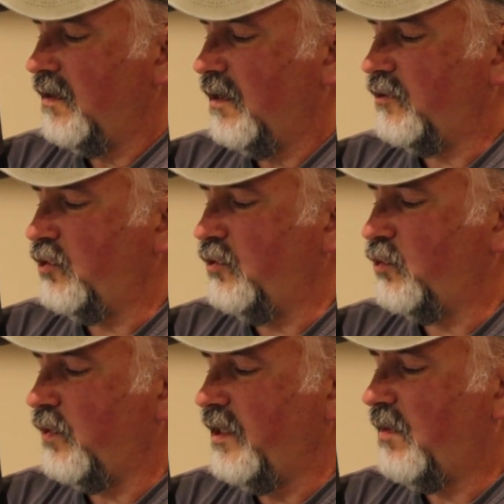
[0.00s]
a
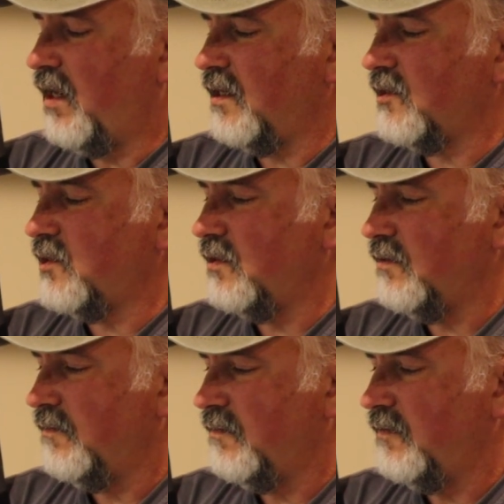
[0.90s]
220 box,
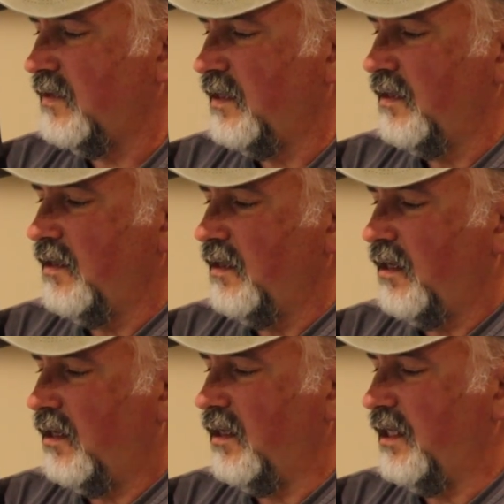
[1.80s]

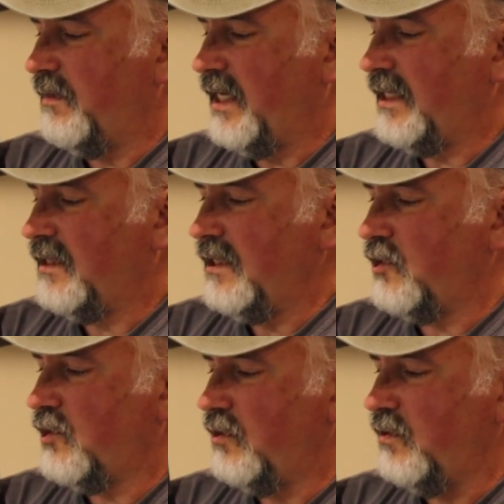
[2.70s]
eliminate
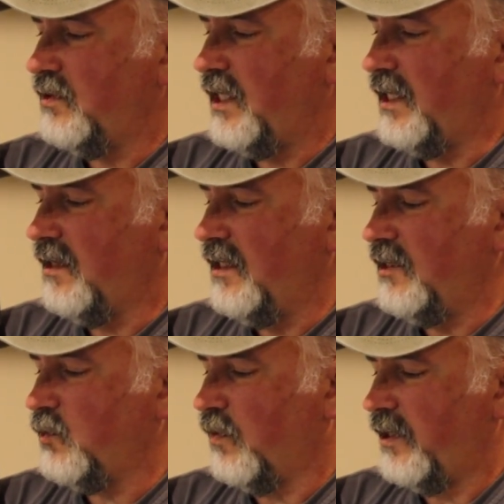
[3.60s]
these two, take
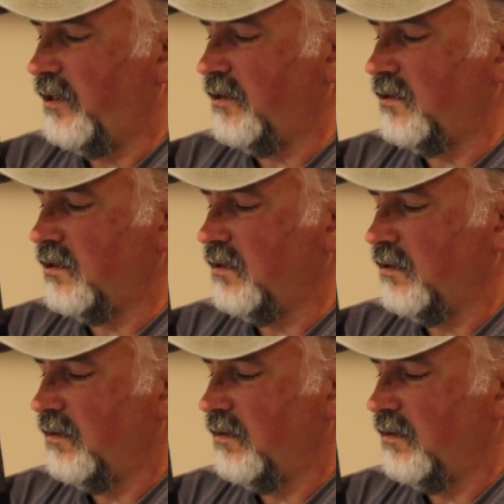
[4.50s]
these wires